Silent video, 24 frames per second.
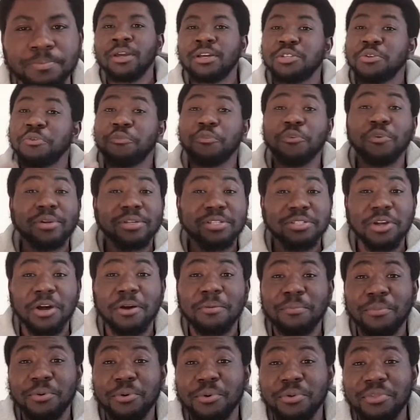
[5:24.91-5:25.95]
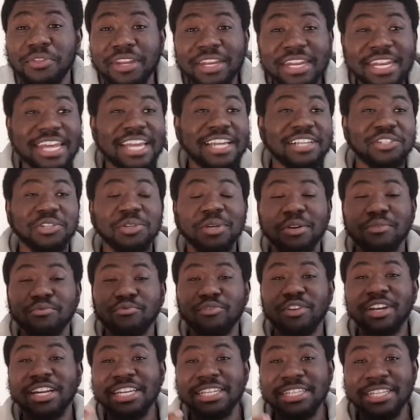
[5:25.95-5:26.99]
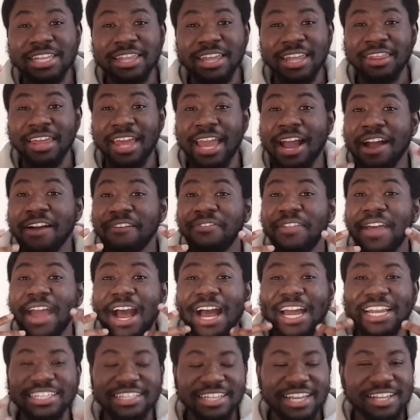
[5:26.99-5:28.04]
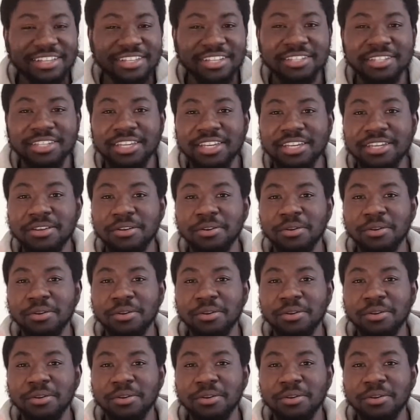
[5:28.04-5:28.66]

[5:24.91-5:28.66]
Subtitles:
So for example, the Knicks, you can really see that they have their identity,